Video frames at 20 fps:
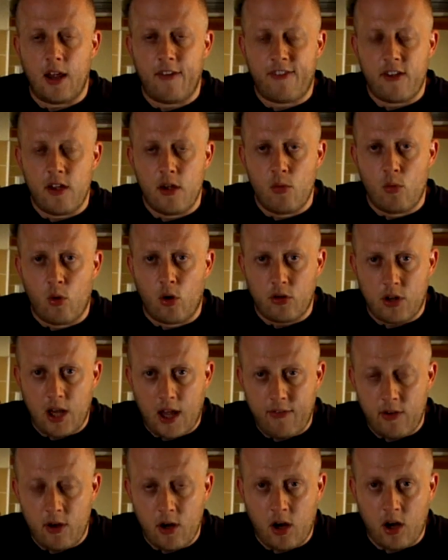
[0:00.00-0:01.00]
If you want to
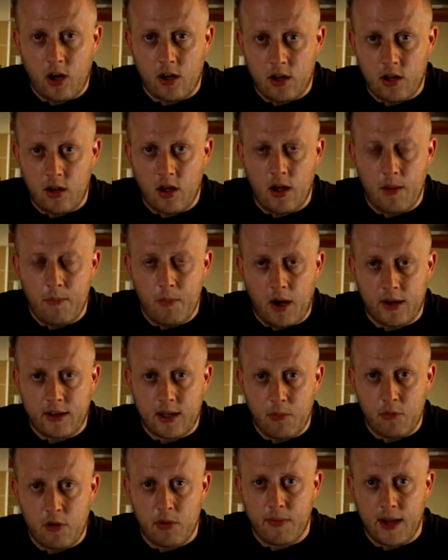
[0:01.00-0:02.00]
have a look at my
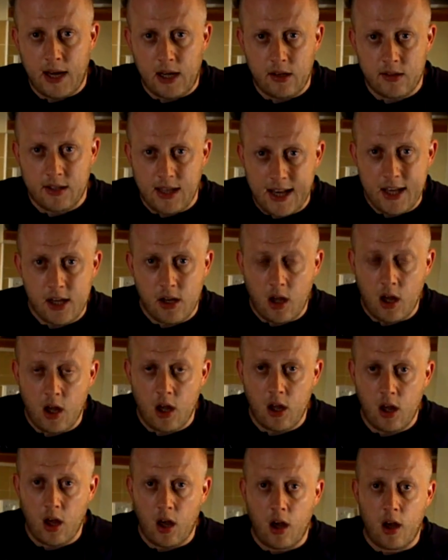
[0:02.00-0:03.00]
attempt to make
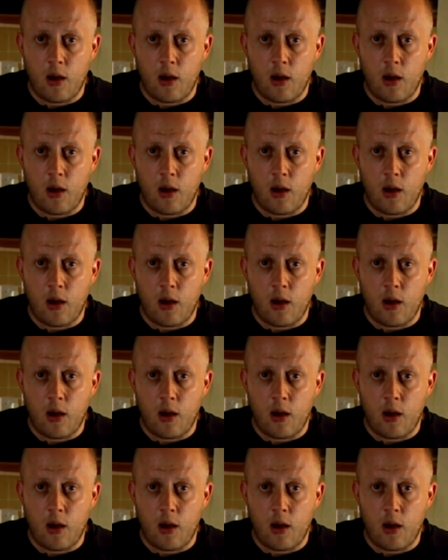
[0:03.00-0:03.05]
lasagna,